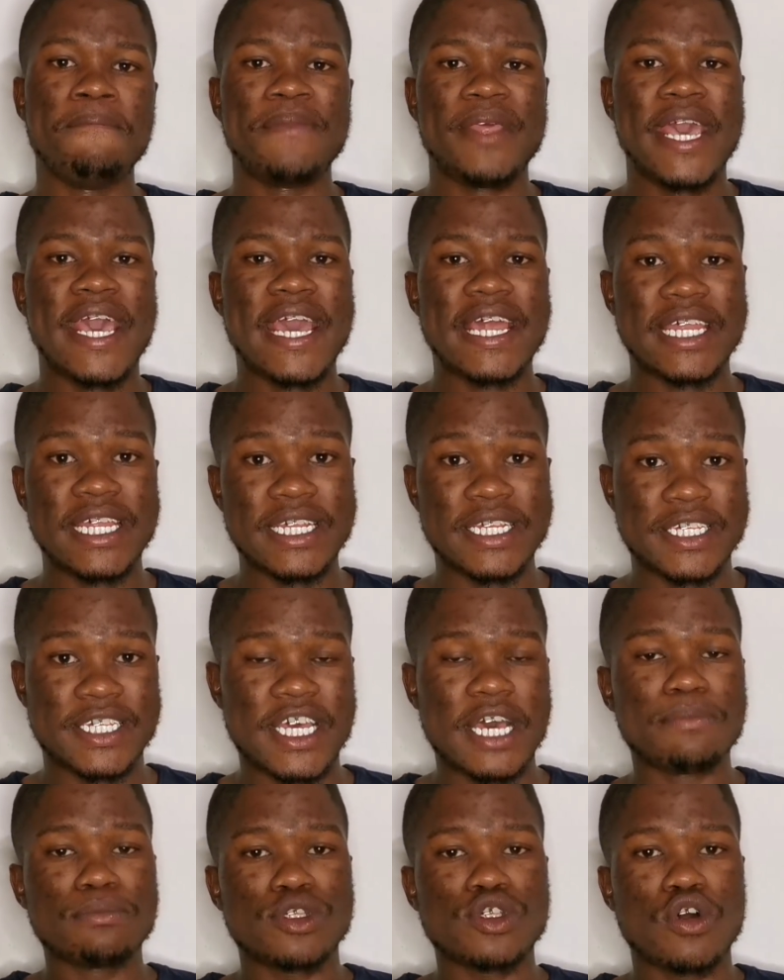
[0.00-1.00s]
And in
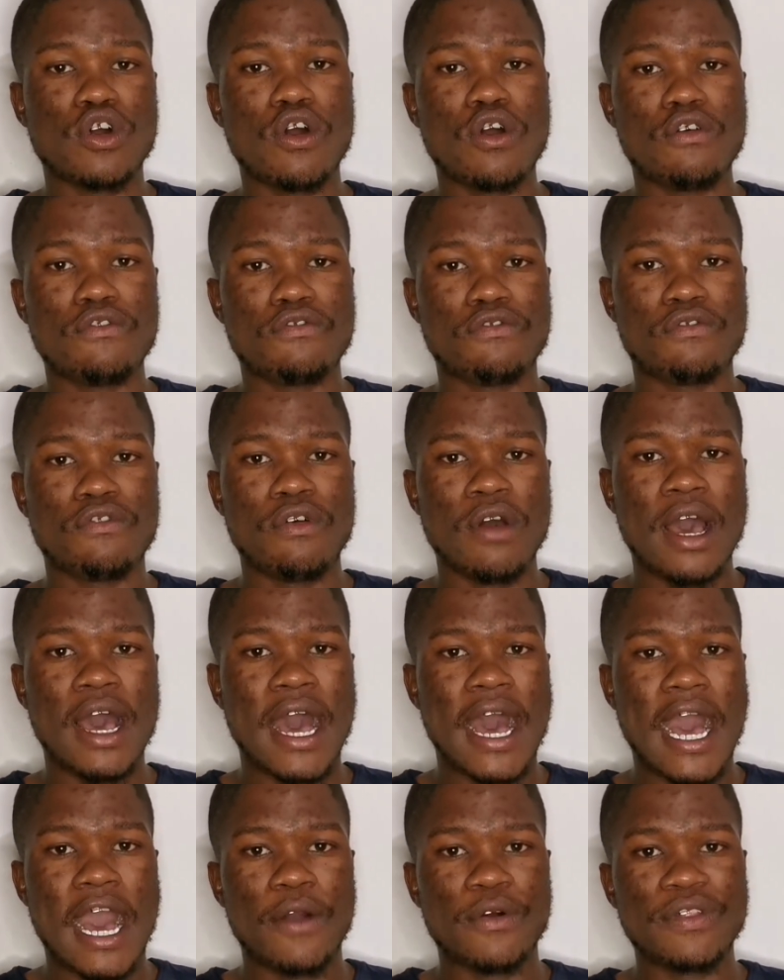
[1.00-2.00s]
terms of
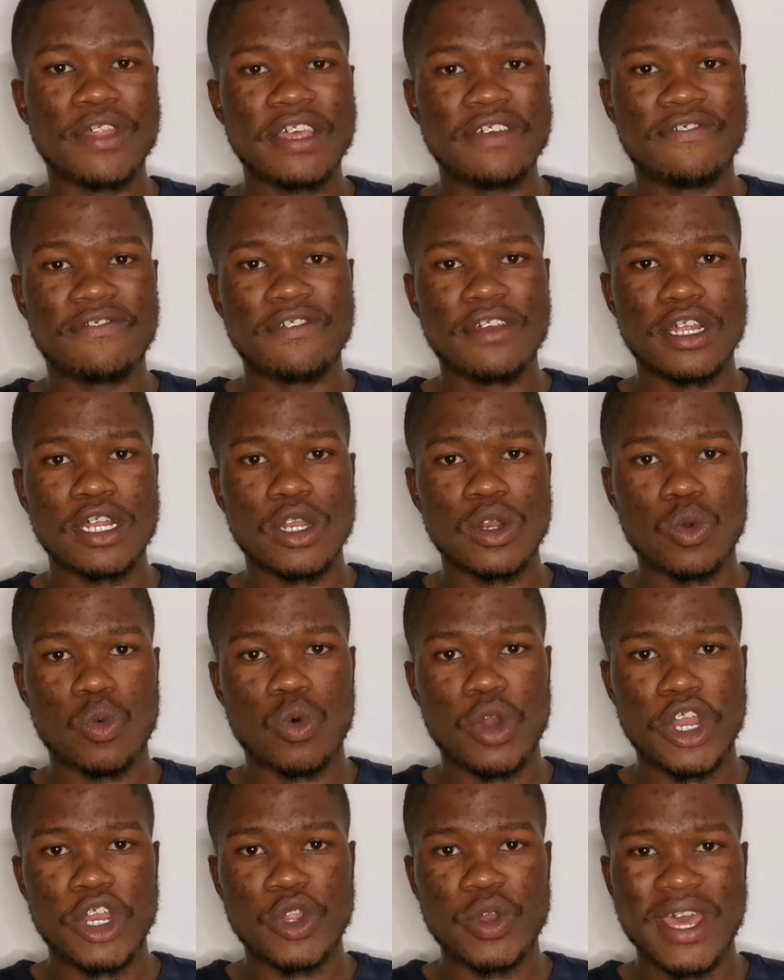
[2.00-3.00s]
how they feel
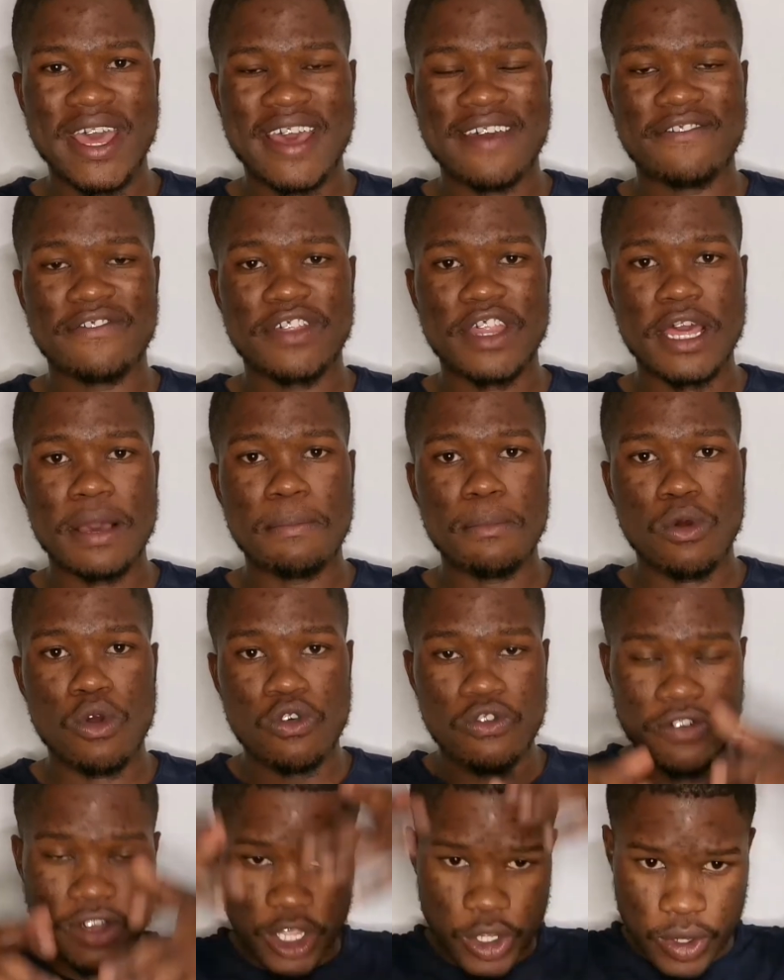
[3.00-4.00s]
when you have them
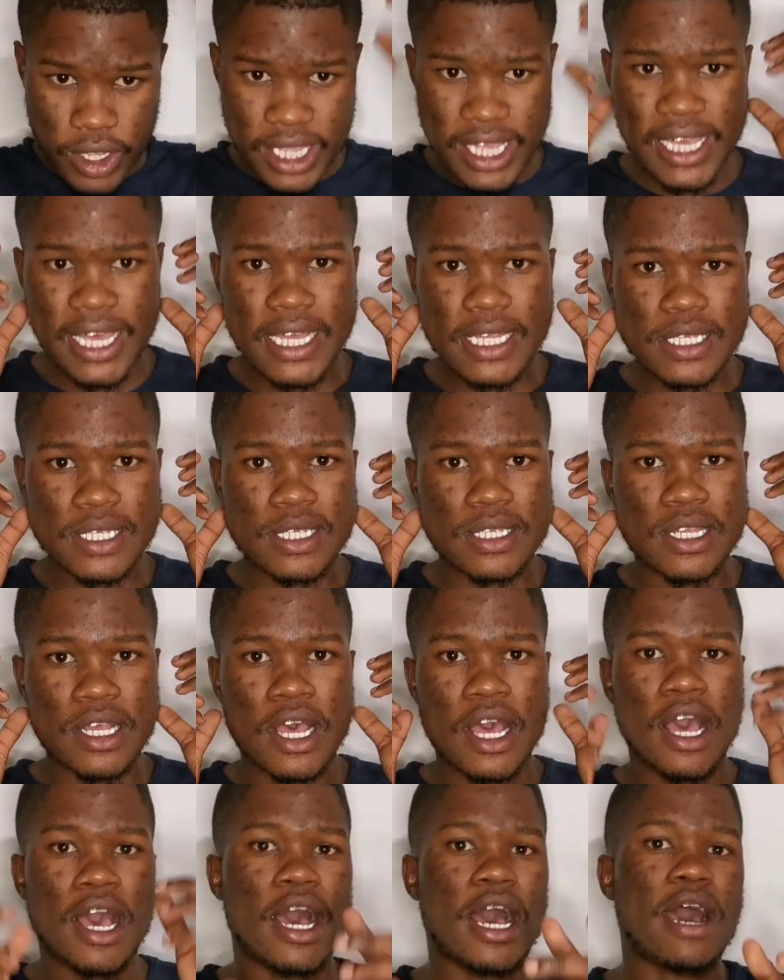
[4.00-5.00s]
over your ears,
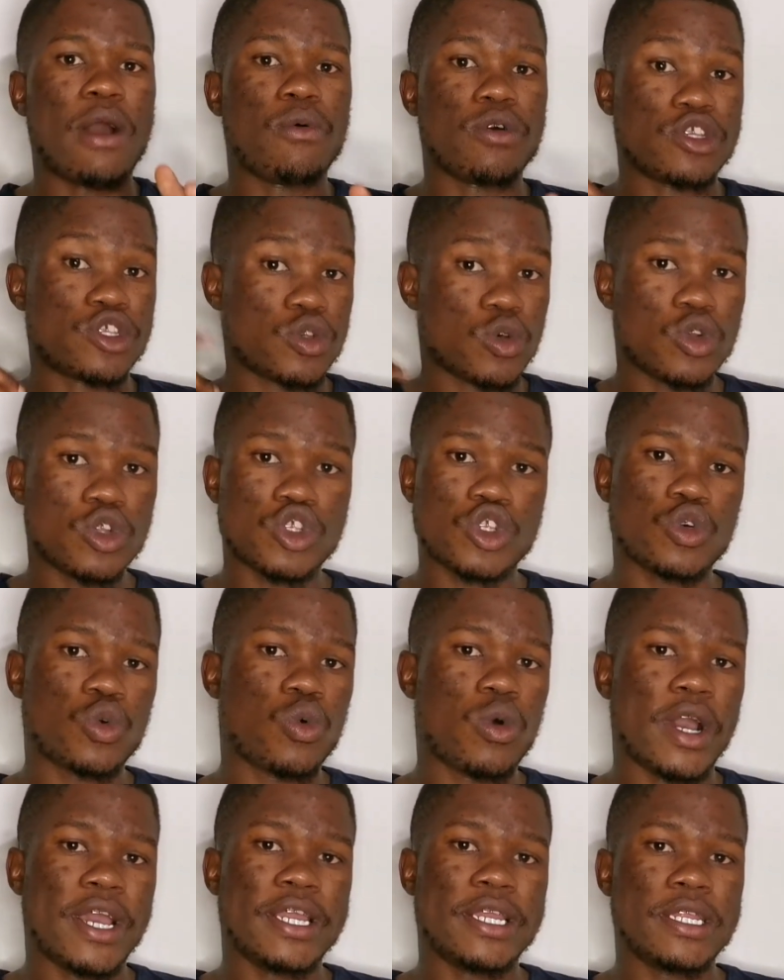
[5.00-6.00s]
I was also
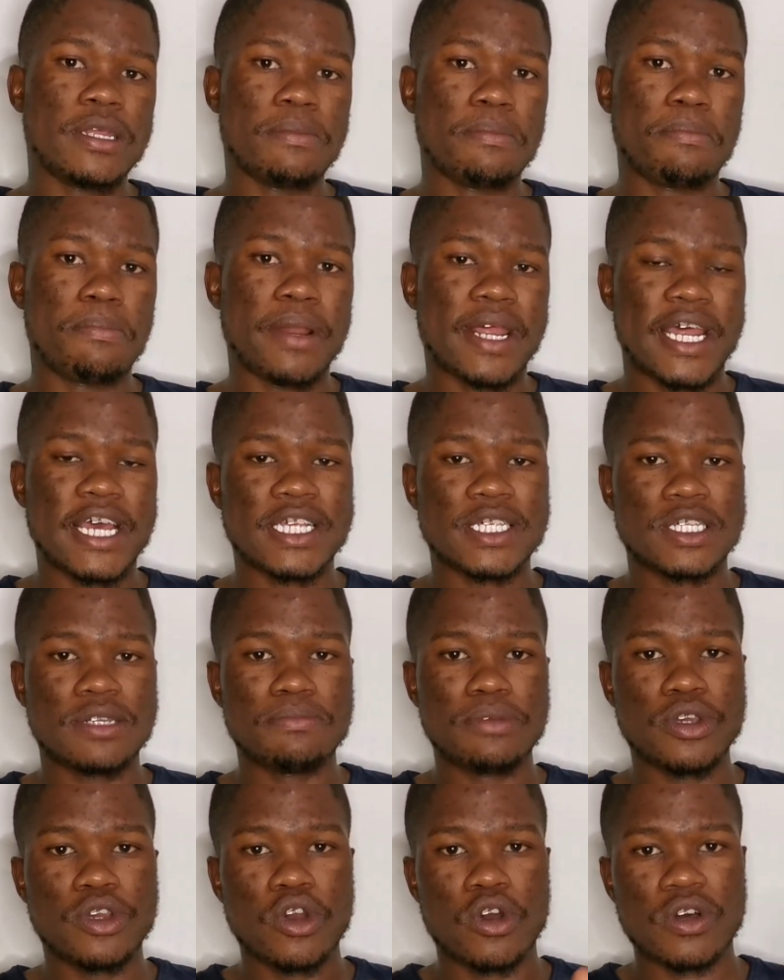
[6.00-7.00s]
quite impressed
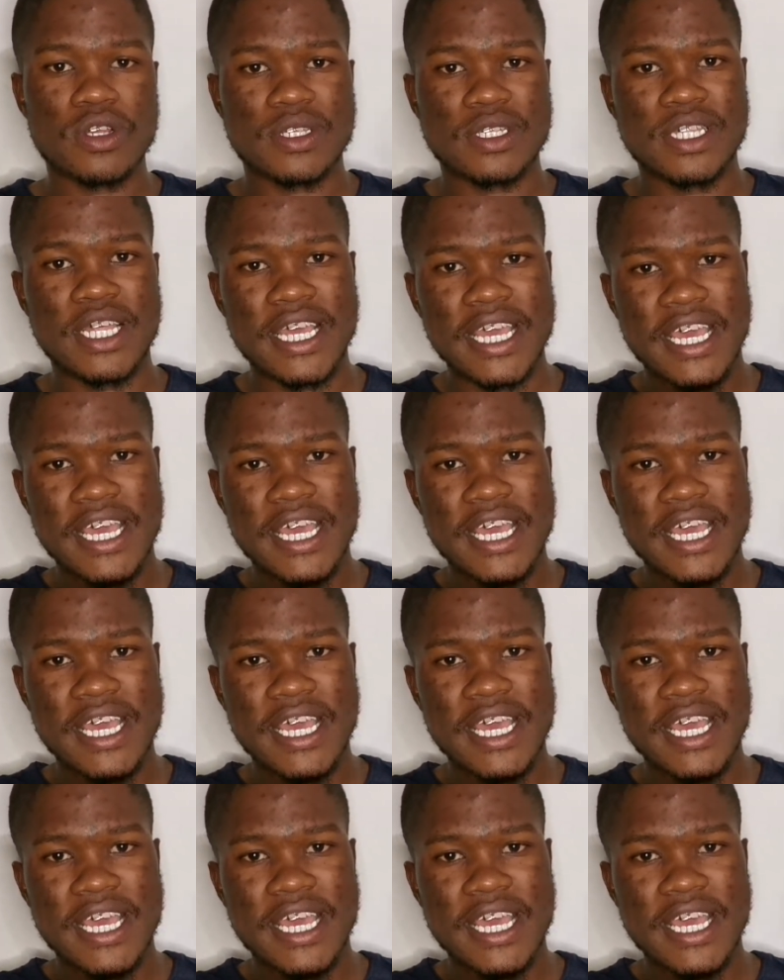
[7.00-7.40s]
because they